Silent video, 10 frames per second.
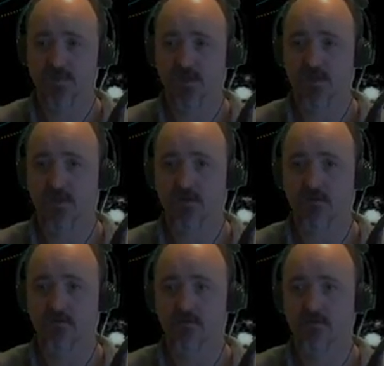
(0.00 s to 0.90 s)

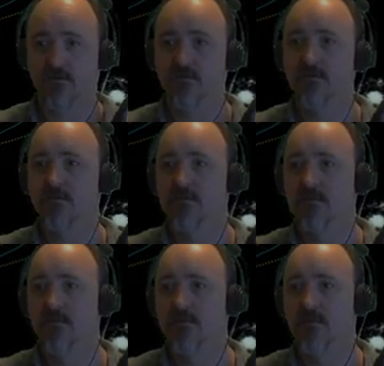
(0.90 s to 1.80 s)
a
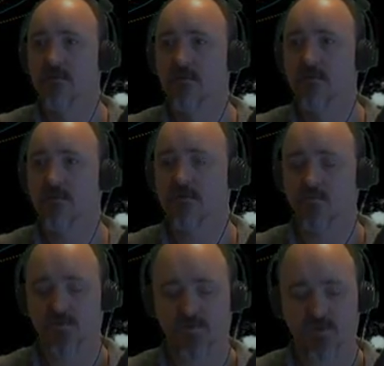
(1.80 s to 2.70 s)
Kerbal Space